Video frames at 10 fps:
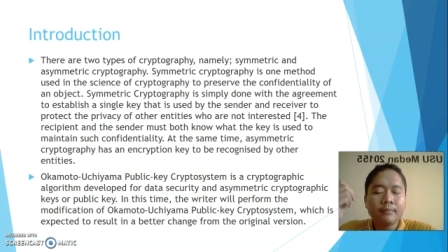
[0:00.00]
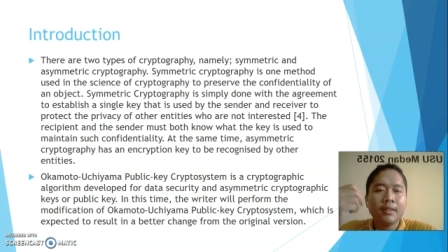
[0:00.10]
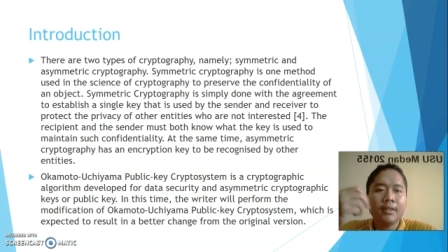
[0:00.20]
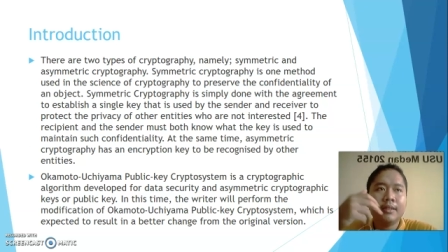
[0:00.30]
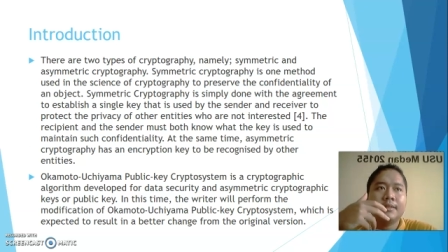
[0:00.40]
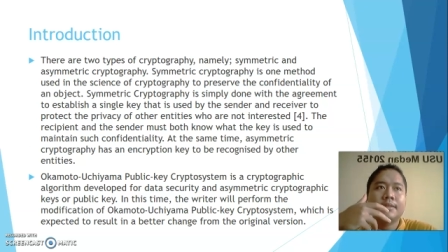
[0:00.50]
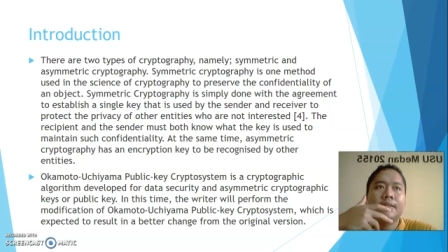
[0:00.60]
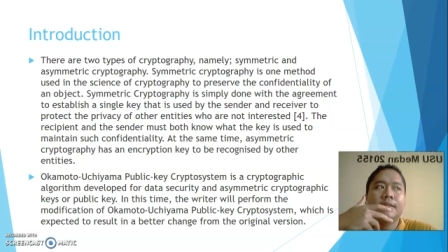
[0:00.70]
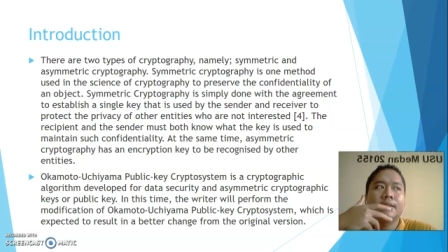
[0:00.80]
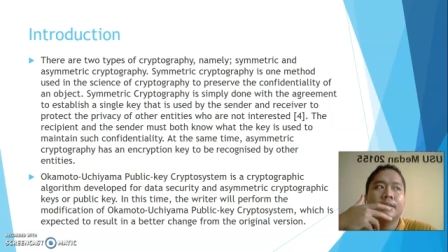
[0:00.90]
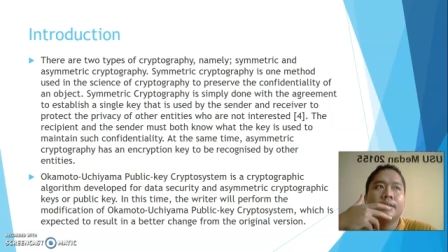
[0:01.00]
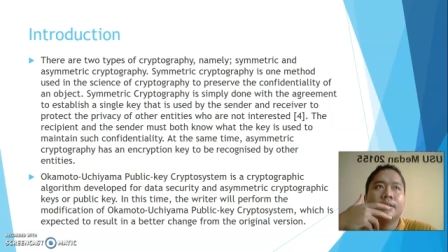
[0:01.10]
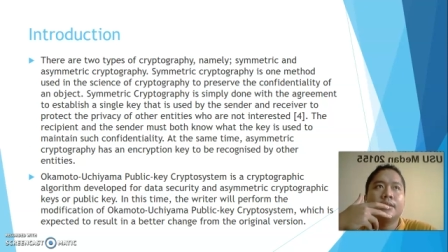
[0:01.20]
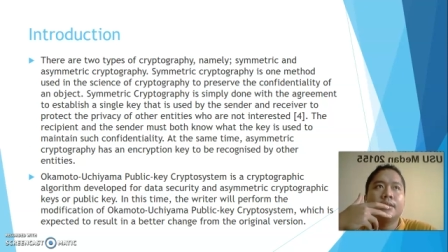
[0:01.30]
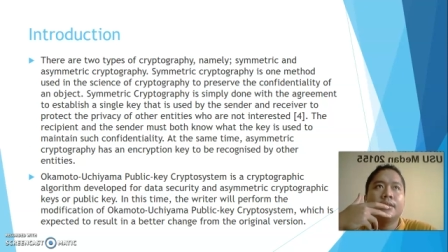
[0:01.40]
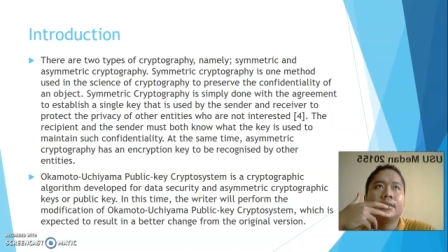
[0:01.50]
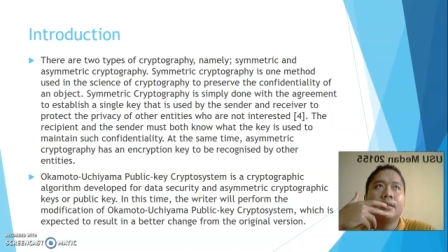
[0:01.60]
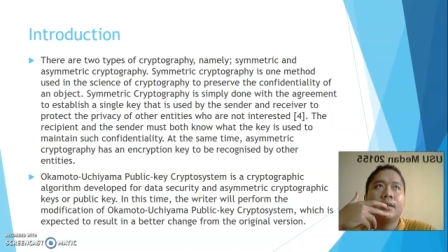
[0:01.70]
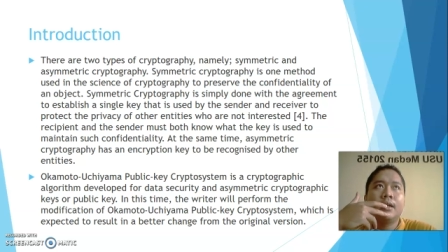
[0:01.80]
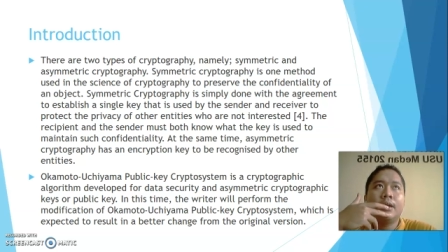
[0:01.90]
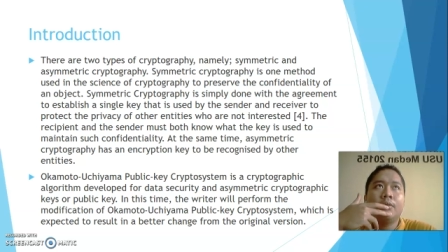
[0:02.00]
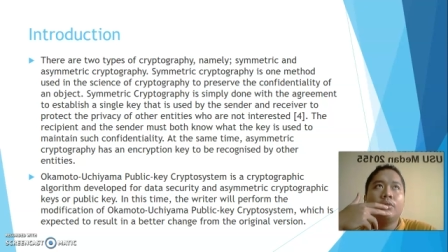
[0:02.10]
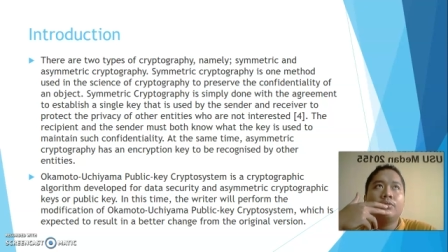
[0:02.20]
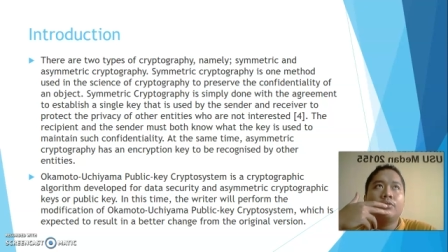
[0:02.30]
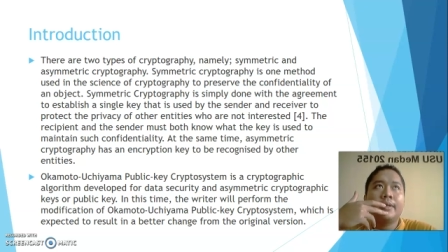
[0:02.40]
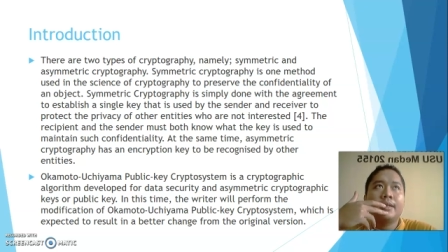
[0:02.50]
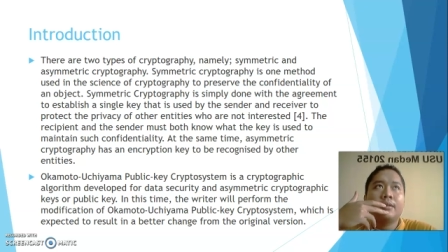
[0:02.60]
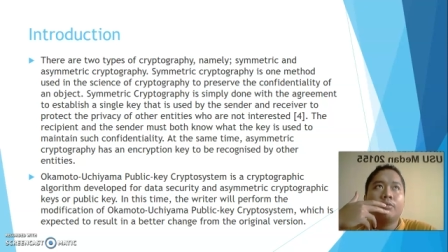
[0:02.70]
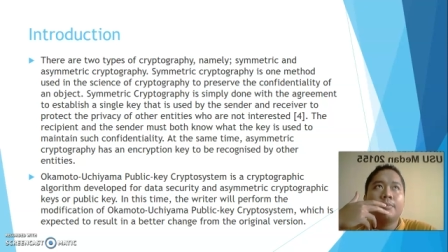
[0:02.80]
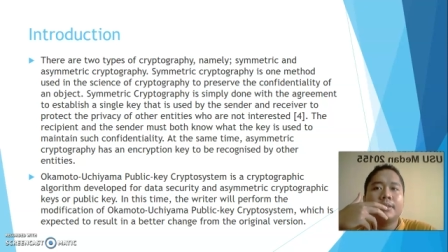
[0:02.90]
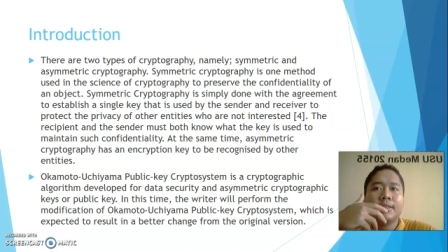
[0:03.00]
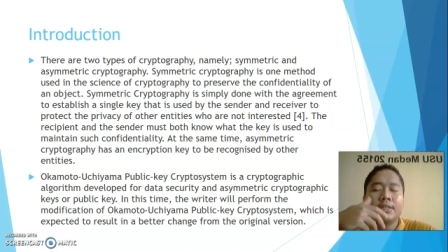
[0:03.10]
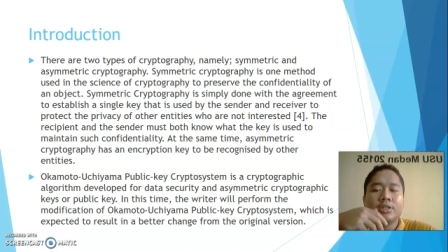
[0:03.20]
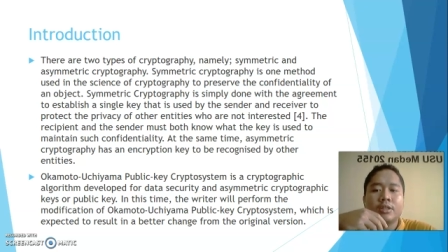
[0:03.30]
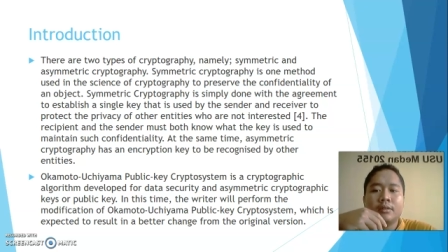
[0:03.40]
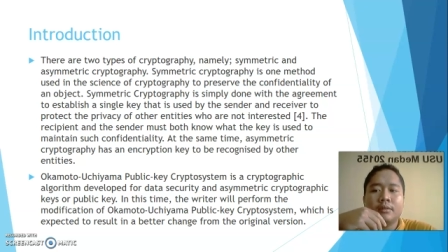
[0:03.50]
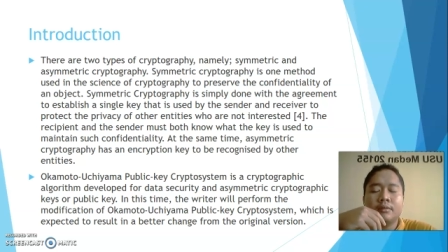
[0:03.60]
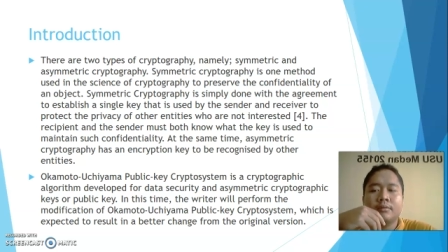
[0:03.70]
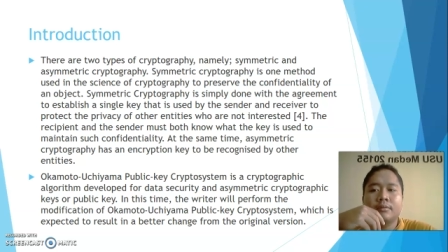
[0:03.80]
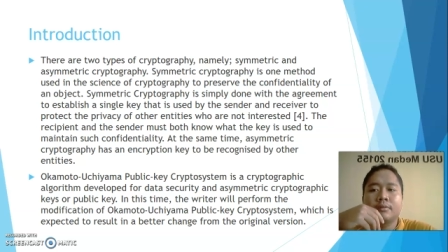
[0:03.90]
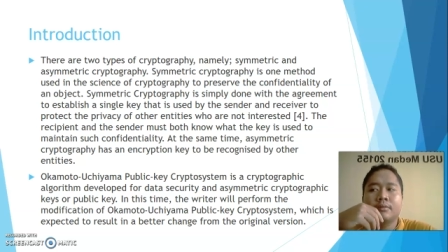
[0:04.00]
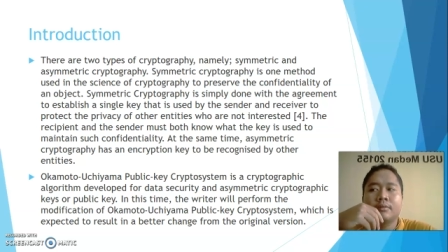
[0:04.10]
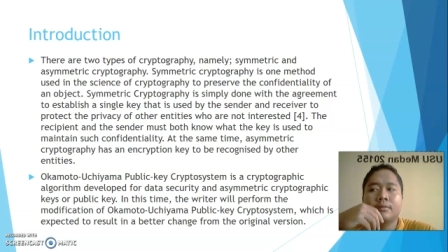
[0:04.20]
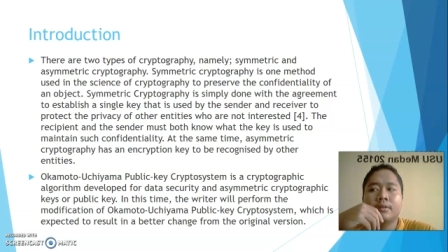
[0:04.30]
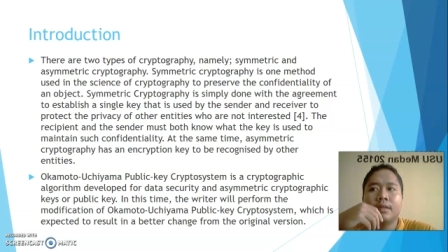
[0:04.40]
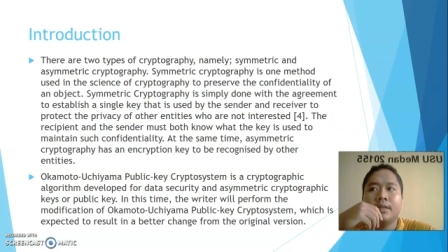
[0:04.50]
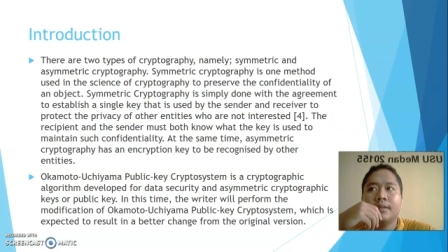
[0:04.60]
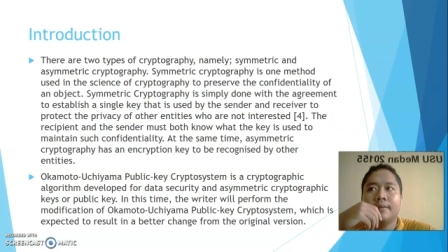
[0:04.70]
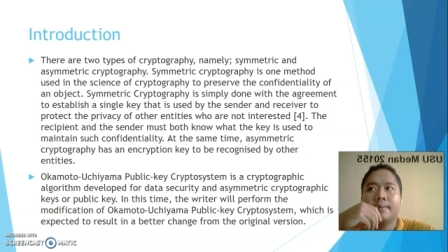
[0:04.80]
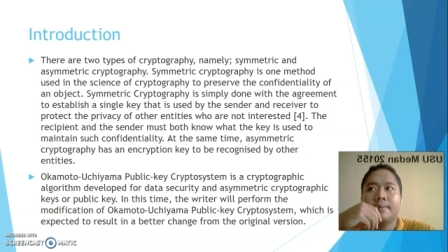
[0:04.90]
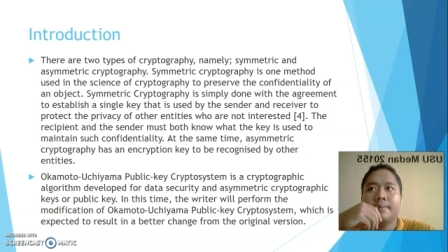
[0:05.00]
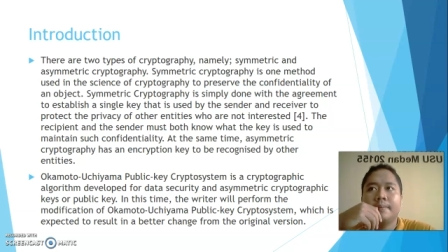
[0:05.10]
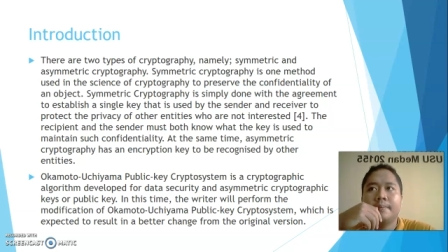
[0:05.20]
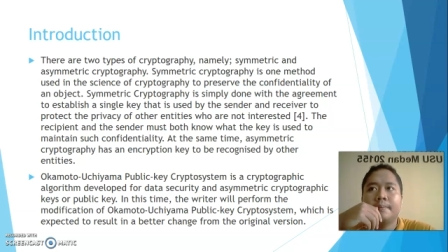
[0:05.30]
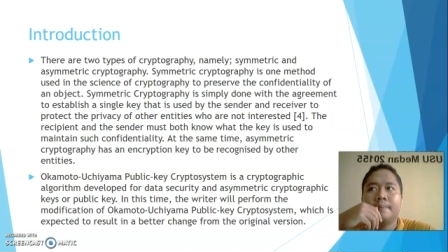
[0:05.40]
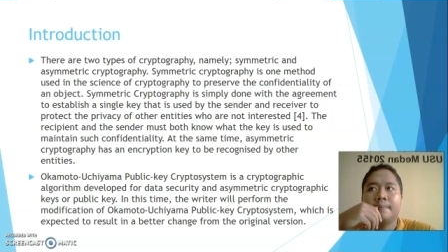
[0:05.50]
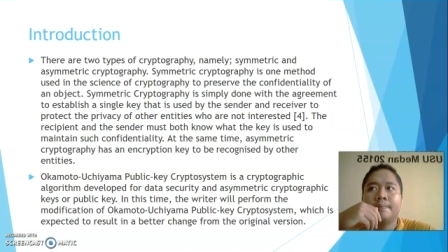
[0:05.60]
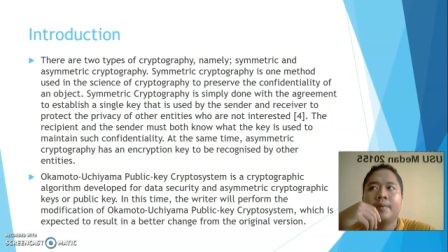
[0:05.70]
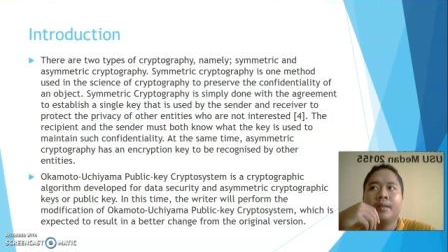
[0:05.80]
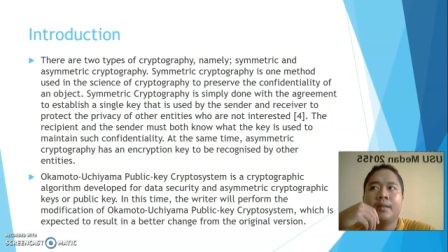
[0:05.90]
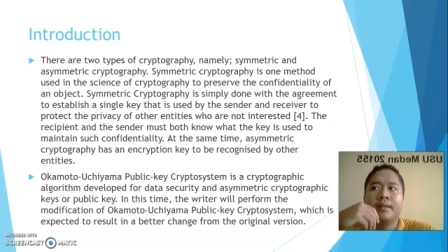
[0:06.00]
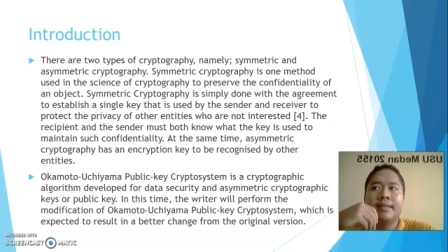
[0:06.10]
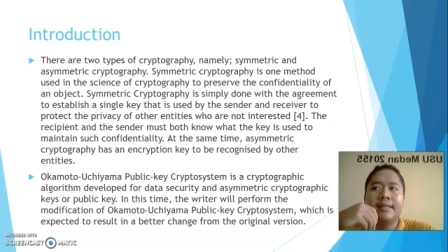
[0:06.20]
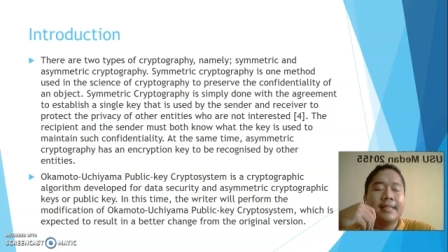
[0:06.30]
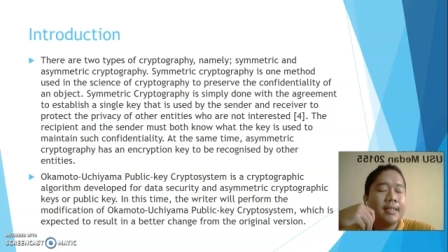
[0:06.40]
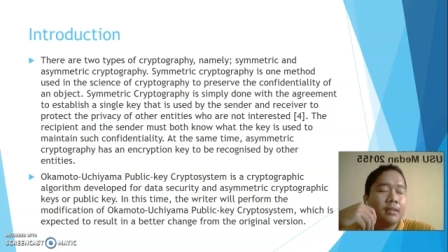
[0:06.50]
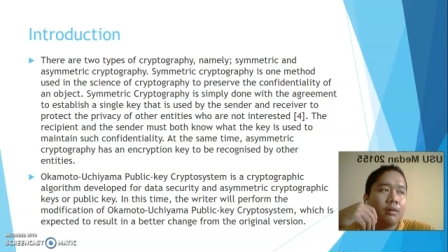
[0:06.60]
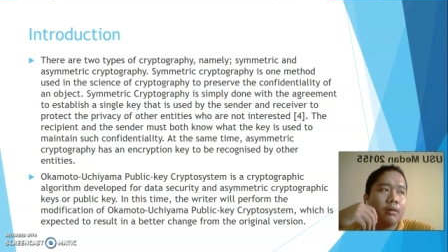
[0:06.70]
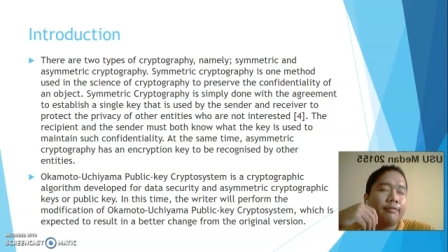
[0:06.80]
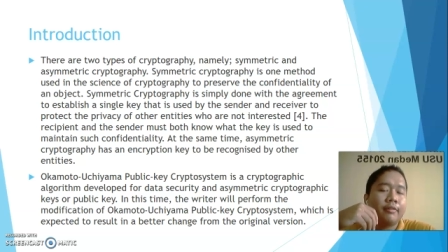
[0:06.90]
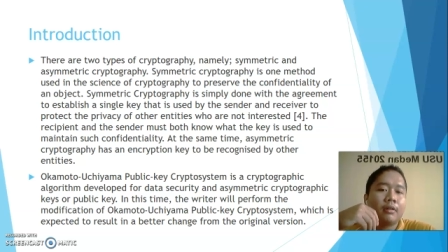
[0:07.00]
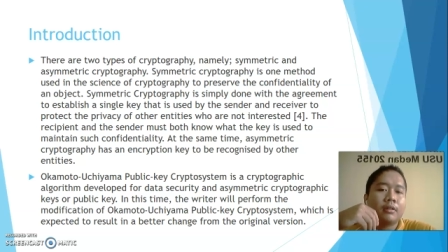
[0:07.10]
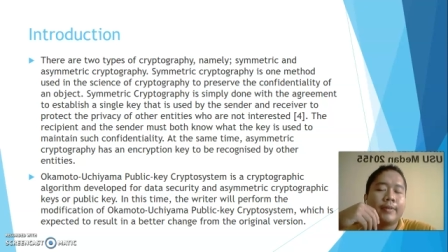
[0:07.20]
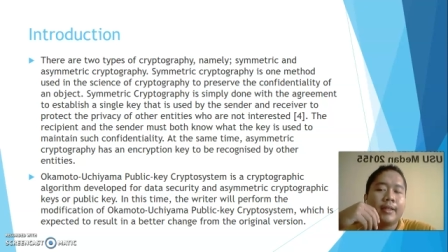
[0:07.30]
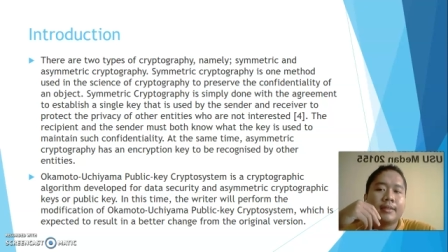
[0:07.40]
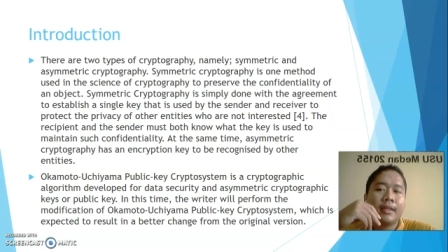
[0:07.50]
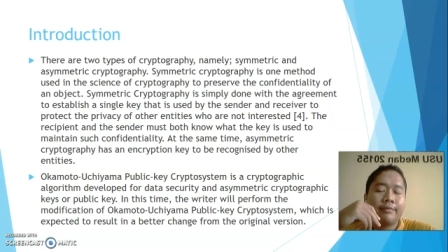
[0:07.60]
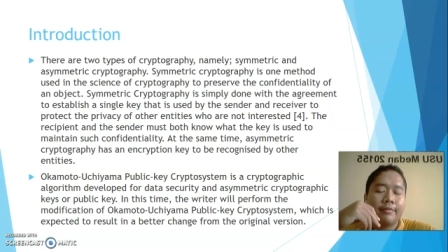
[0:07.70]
is I want to make optimization in the key of Gronsfeld cipher.